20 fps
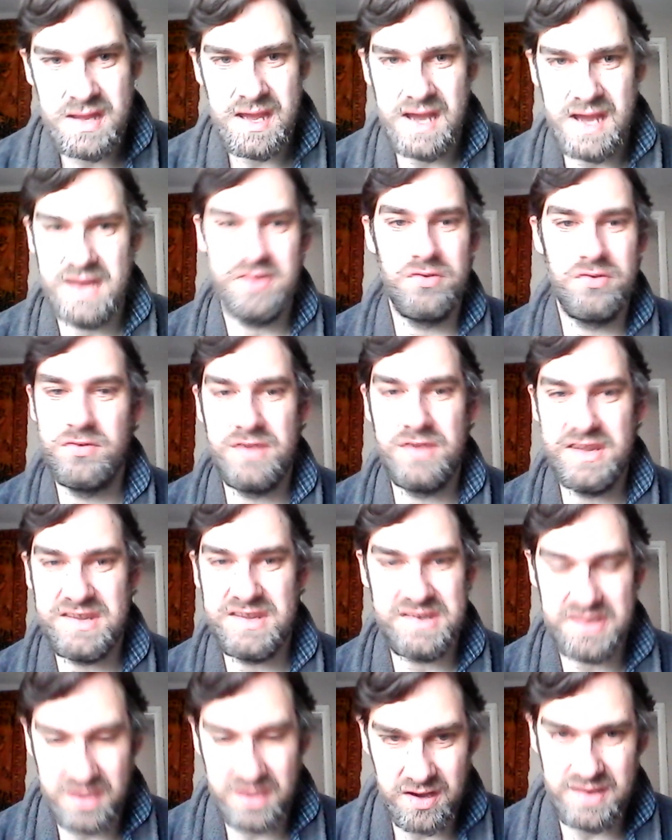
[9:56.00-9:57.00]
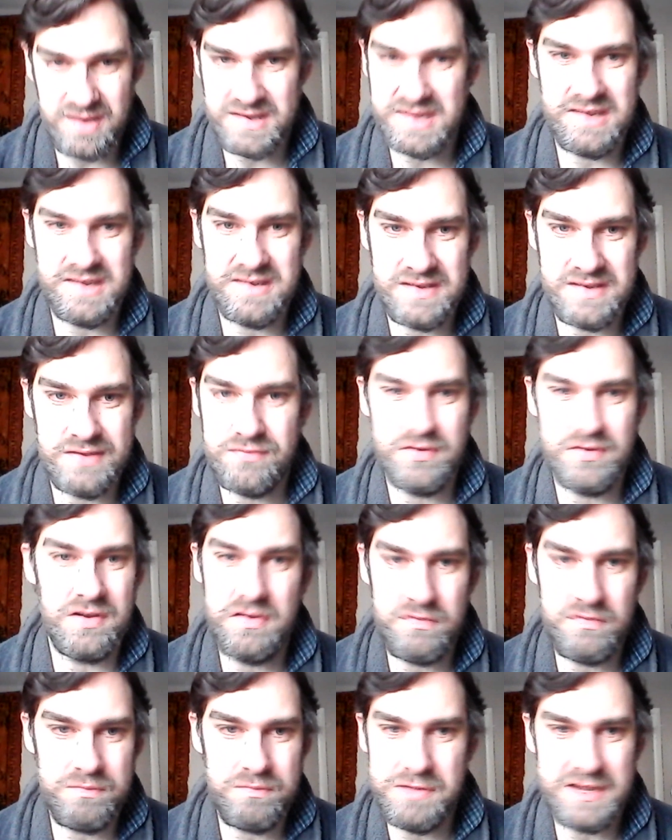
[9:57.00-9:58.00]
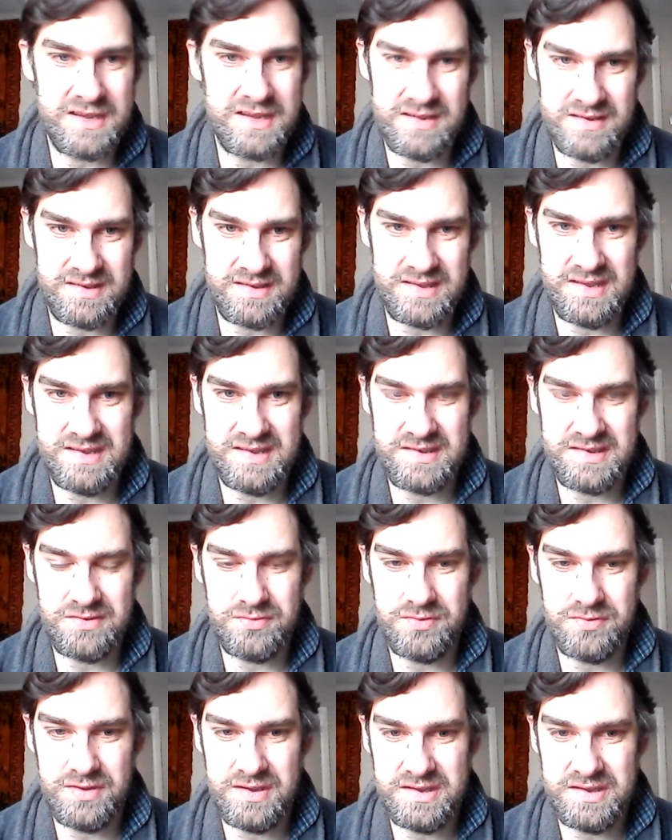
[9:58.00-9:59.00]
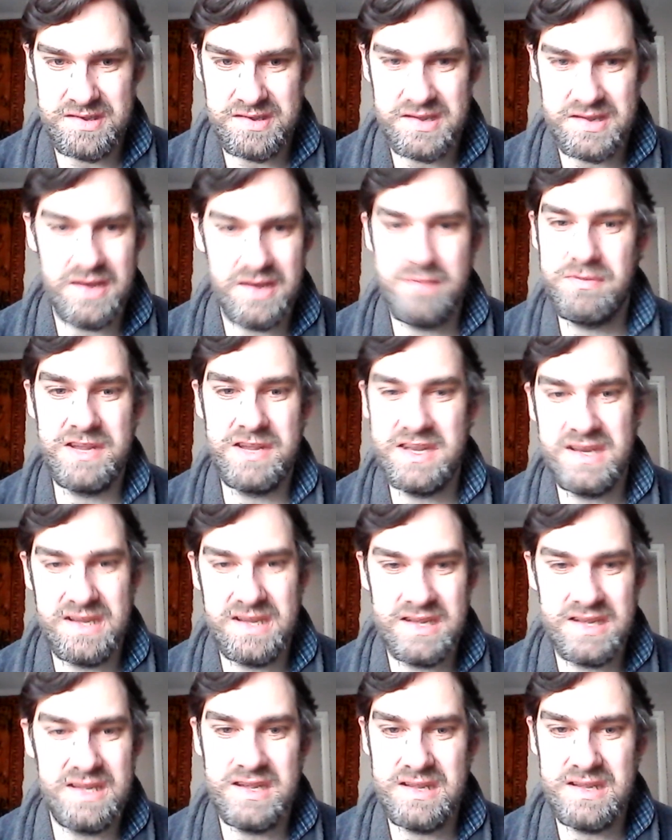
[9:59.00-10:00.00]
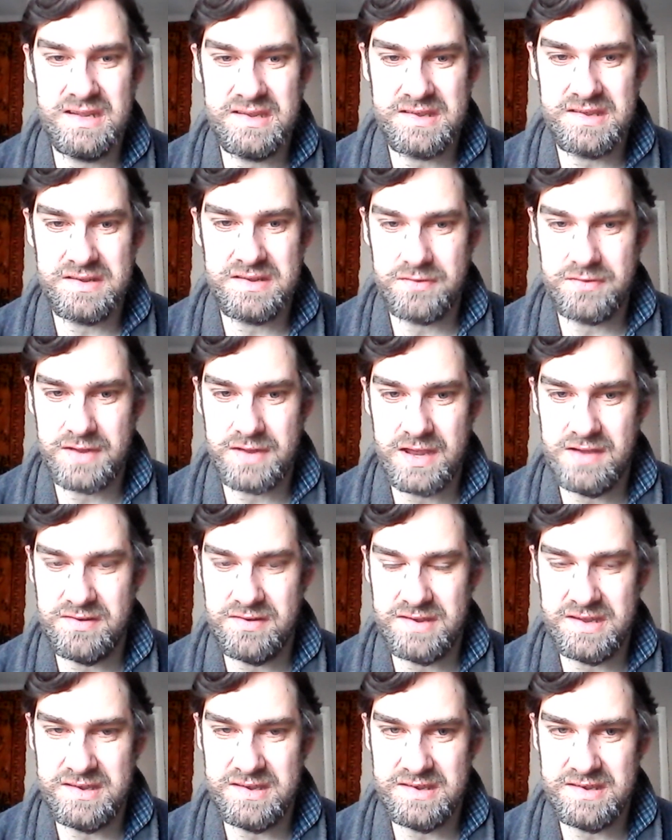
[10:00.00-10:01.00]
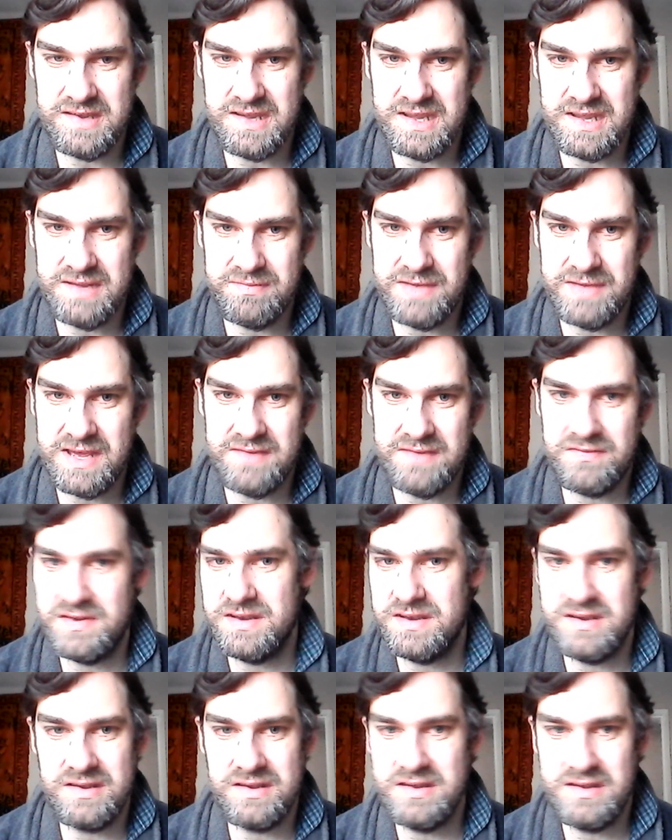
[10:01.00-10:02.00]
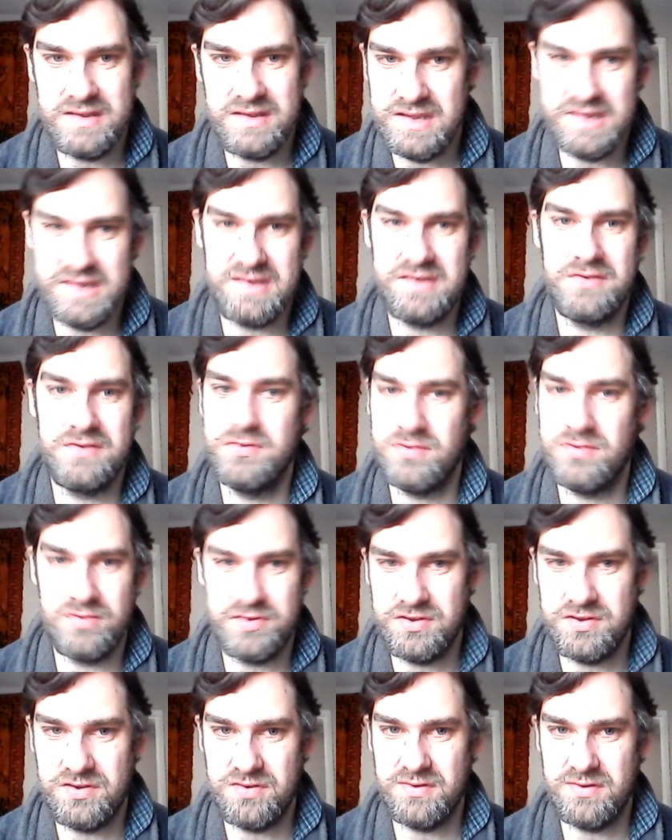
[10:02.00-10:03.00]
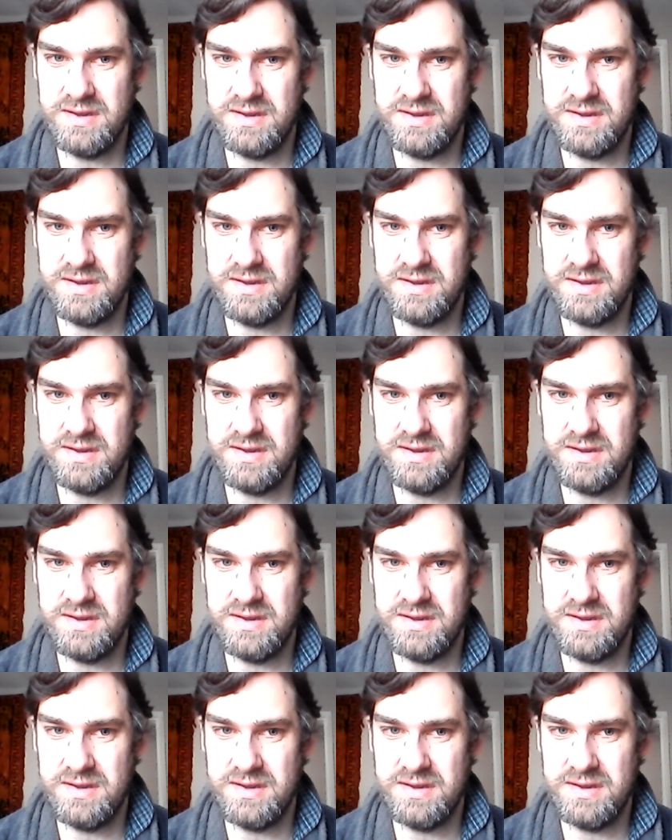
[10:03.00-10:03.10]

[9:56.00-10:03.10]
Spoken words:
And all this ties into Ruth because there's all this. I mean, it sort of goes into him having this daughter